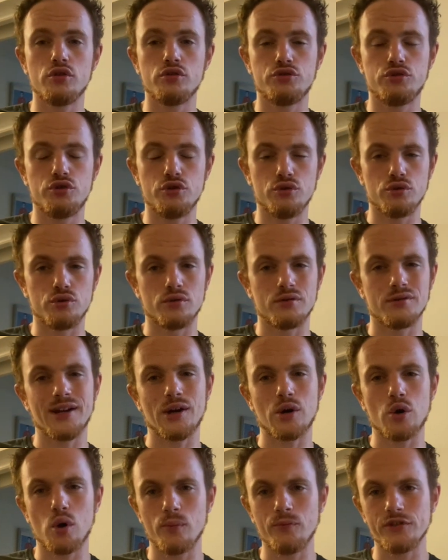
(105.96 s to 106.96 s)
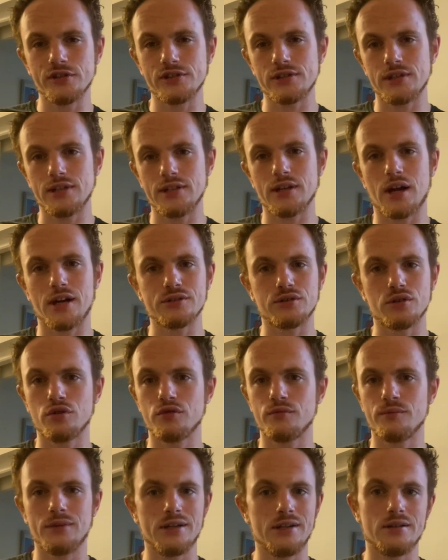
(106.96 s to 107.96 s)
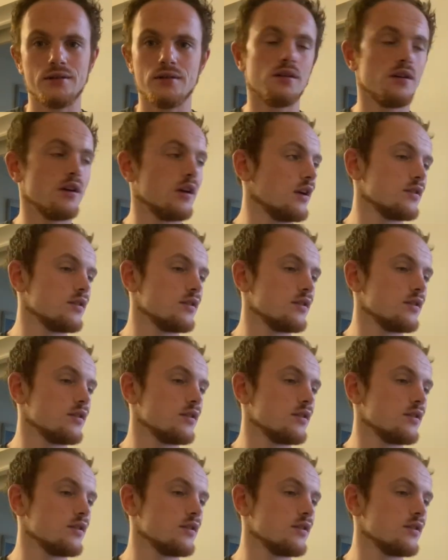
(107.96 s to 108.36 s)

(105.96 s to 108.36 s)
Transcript: do. Now, obviously, I don't mean